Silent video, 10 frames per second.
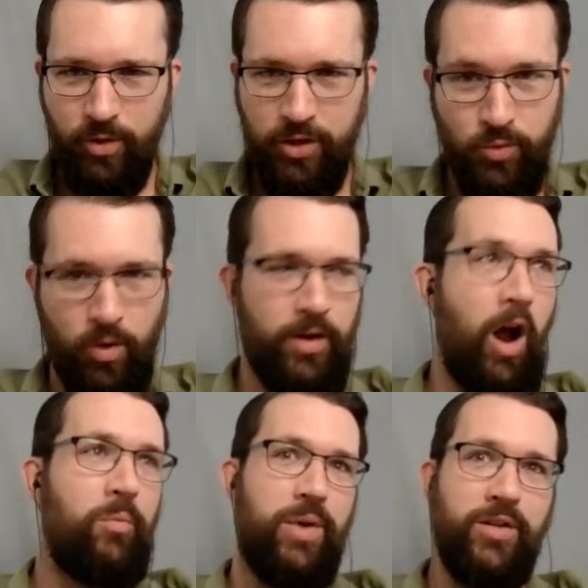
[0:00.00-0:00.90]
which is what
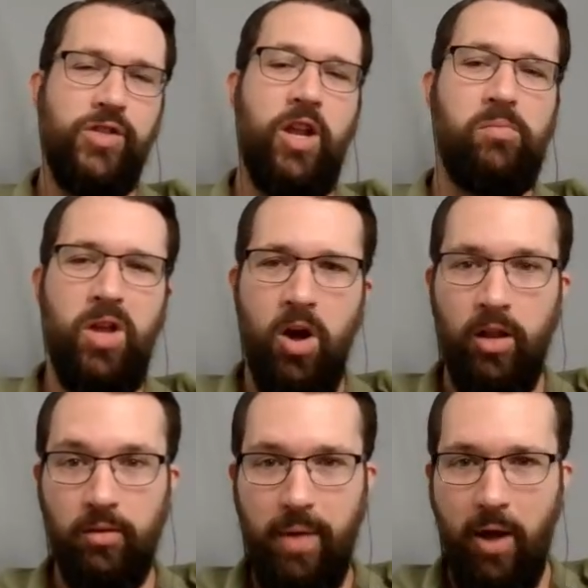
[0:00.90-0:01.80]
our page is going to be
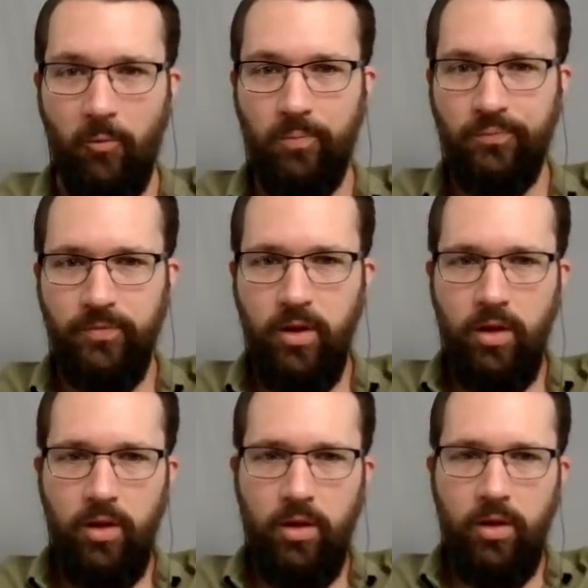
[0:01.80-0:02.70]
all about.
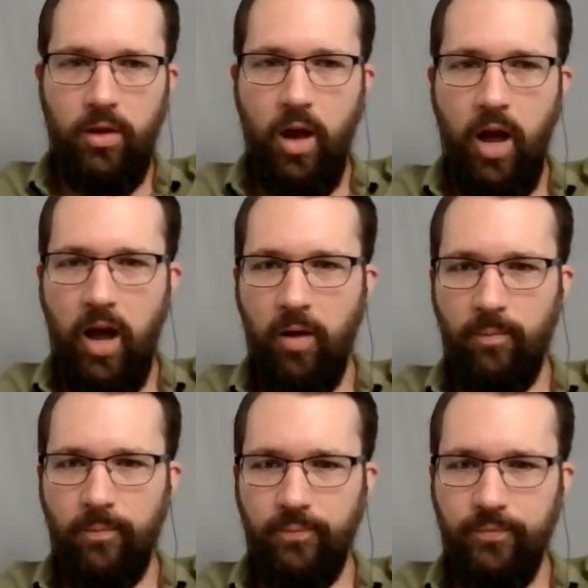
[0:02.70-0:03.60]

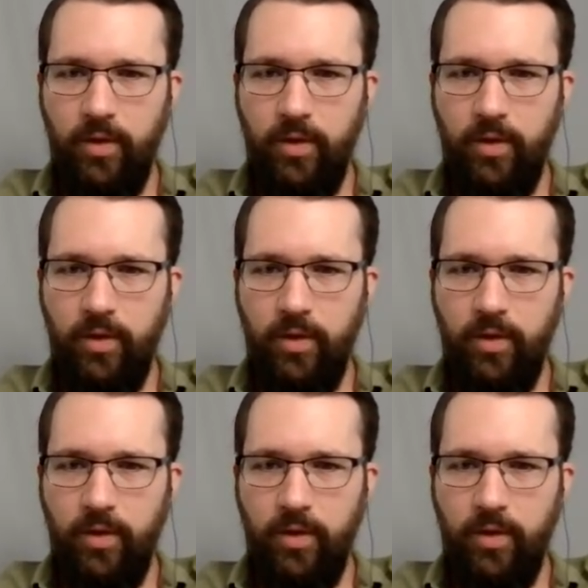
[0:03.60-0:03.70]
Um,